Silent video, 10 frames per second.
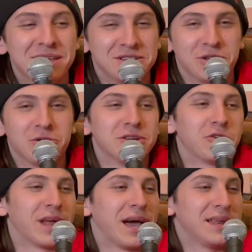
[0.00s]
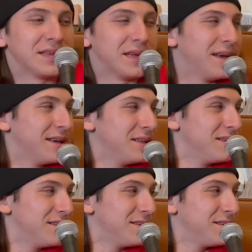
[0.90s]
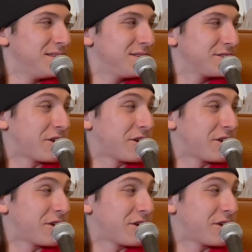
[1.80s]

There's no indoor dining yet. It's